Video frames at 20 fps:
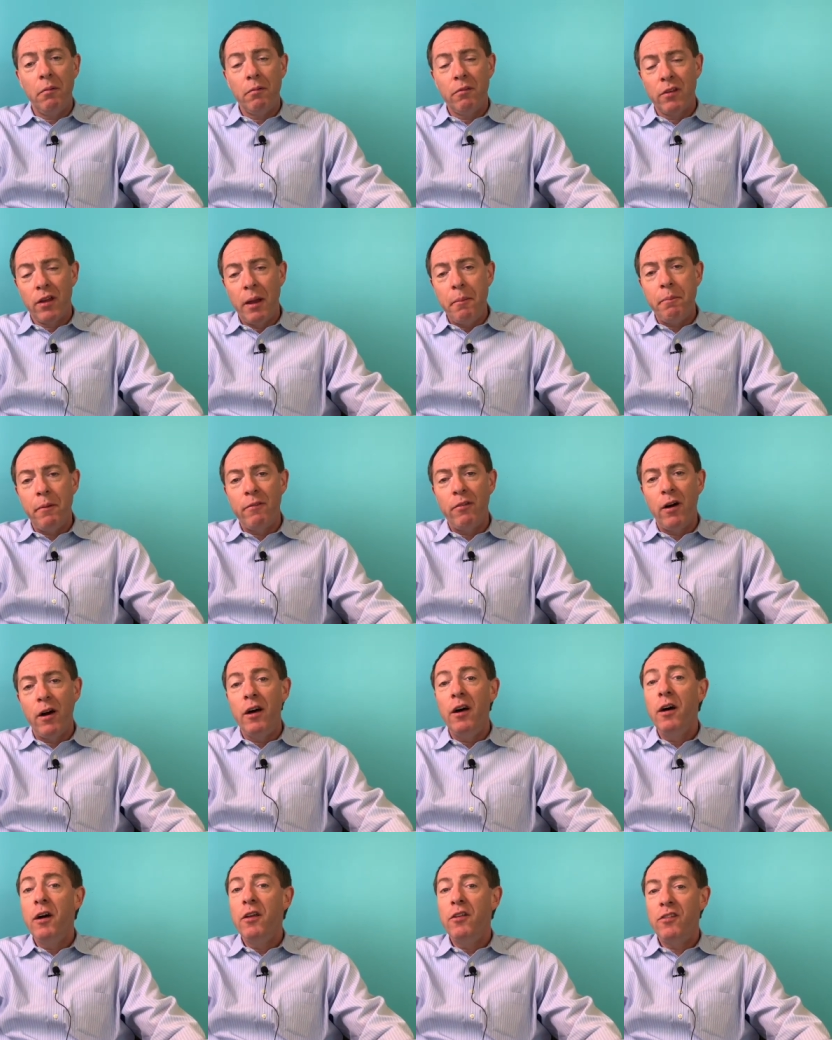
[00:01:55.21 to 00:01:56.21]
type of a
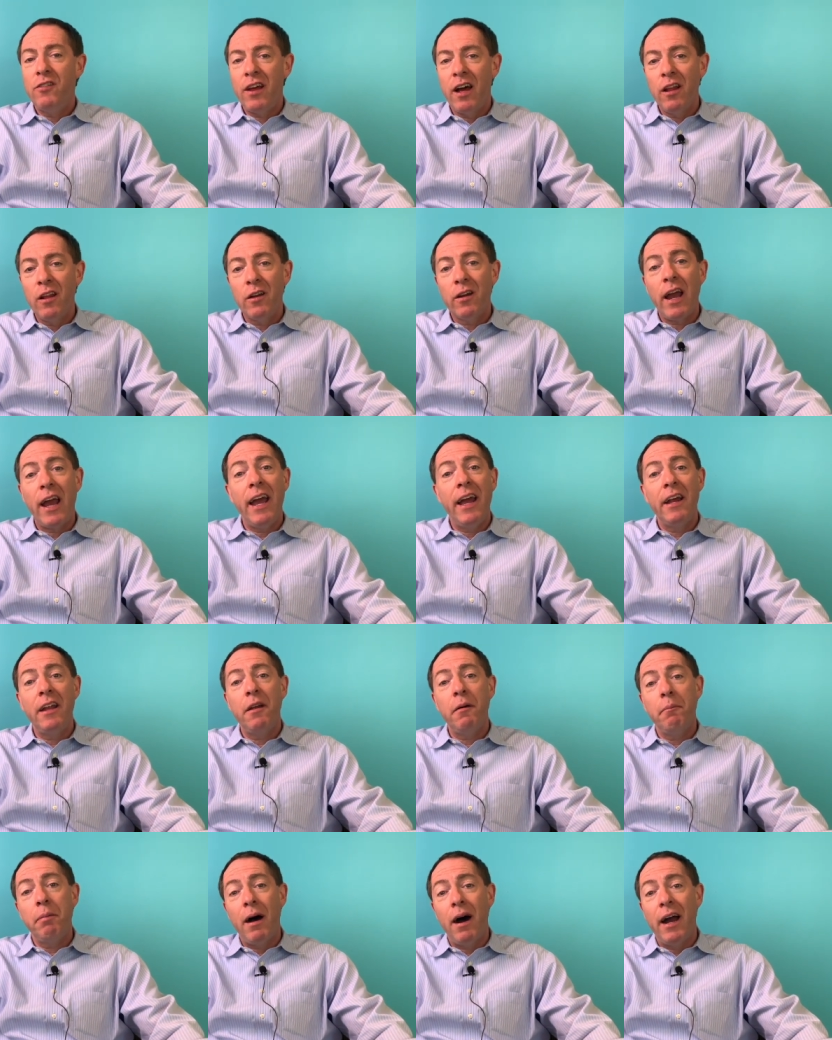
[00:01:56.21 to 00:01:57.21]
seller and a
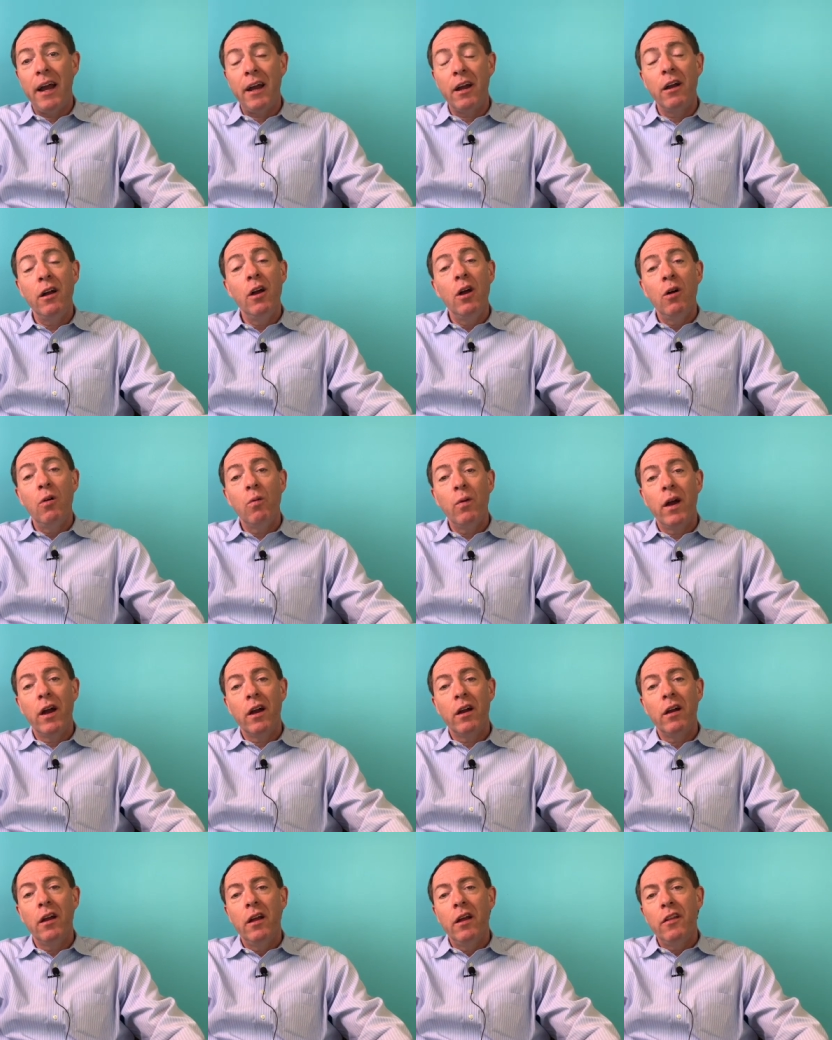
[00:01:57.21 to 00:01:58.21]
buyer
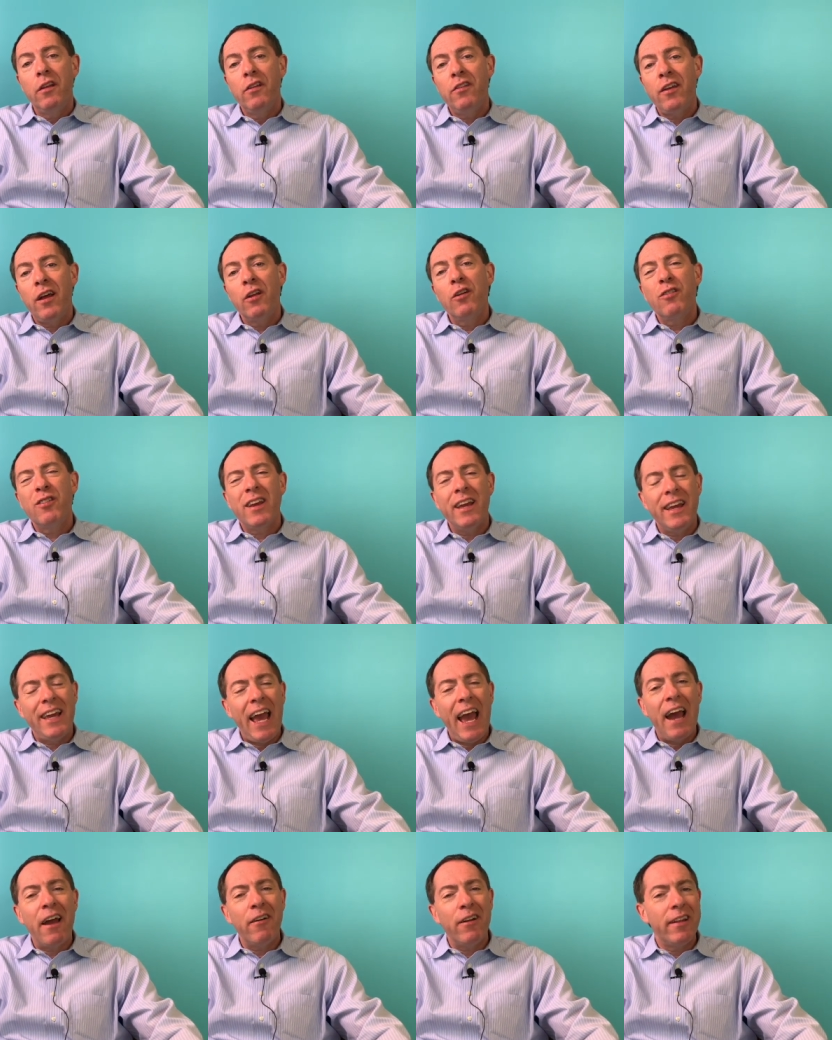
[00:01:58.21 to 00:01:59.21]
where the sellers can
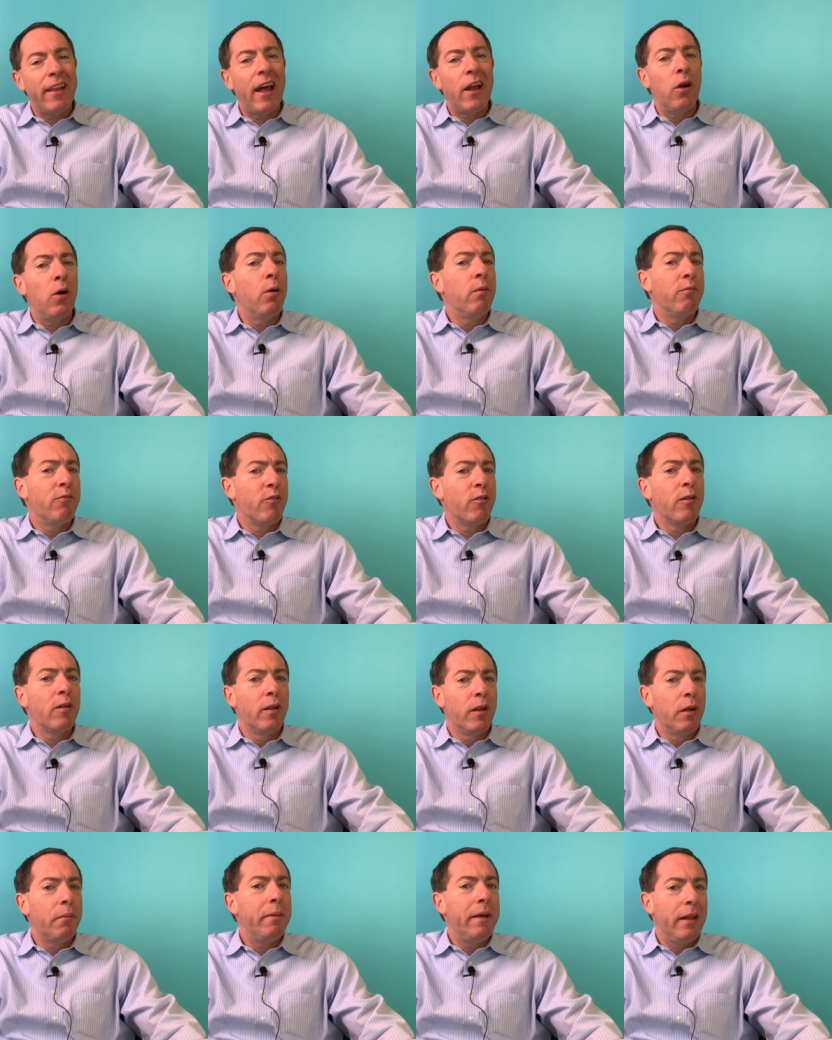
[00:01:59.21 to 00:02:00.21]
carry that home for a
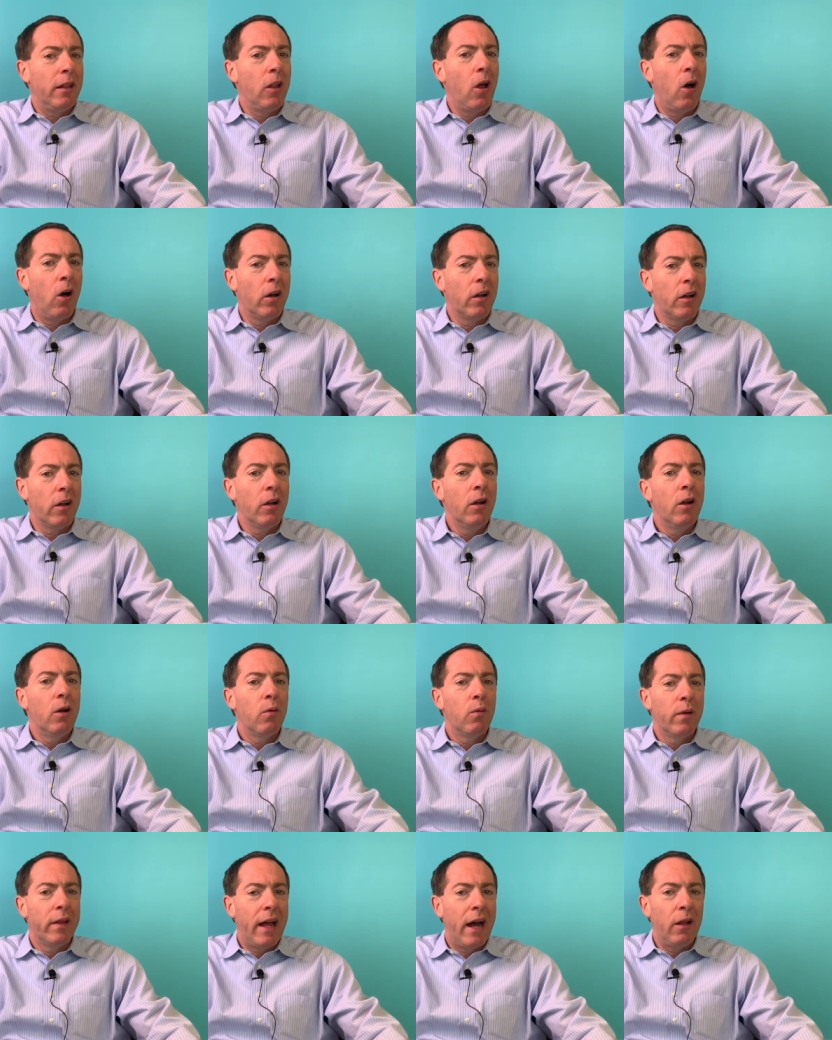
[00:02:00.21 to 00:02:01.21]
little bit longer
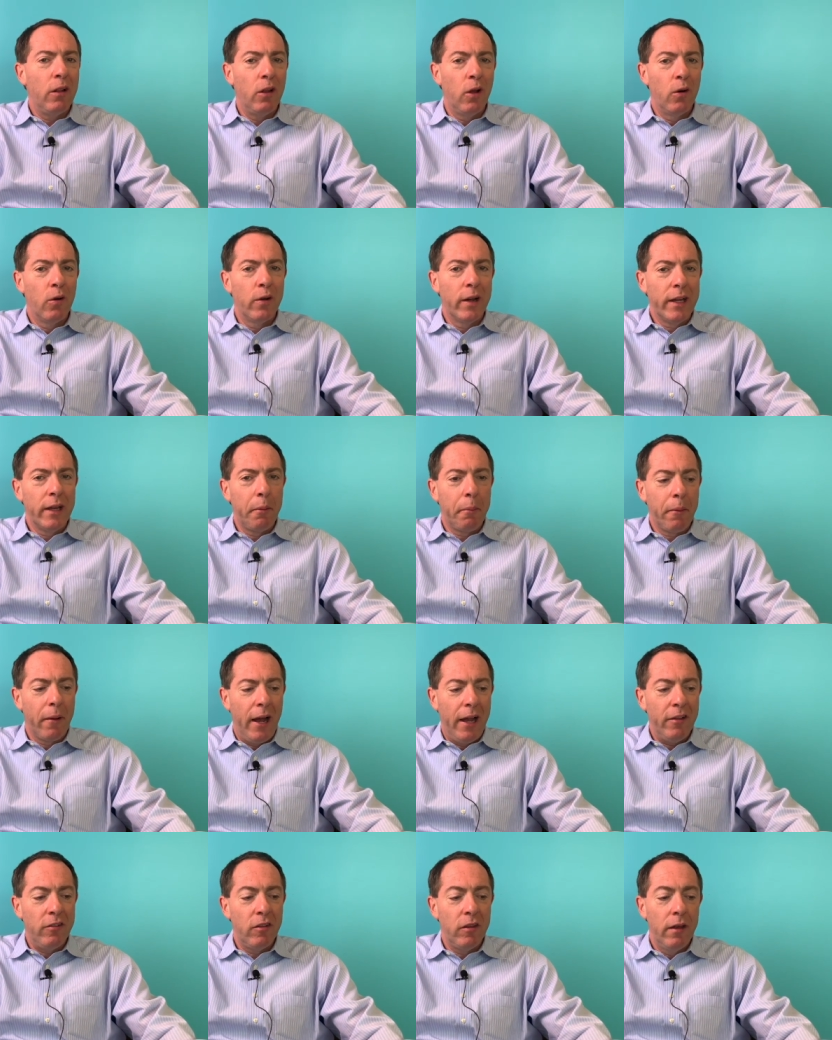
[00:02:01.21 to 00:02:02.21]
without lowering the
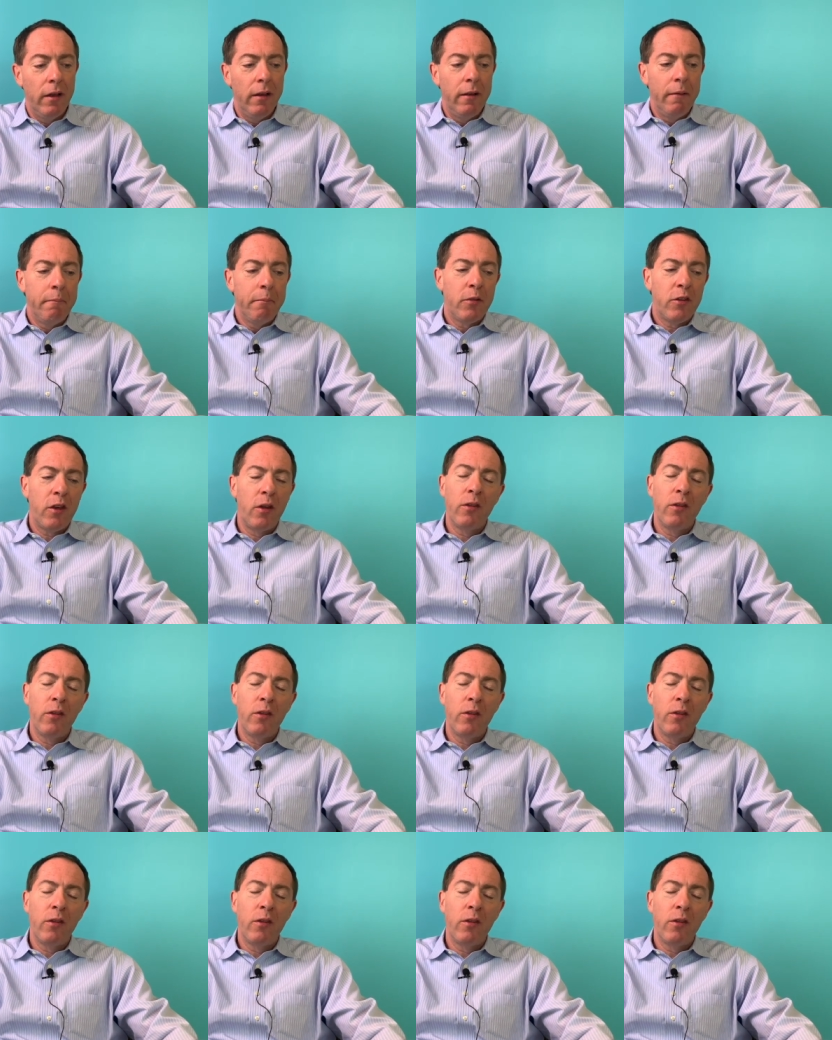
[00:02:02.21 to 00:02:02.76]
price. So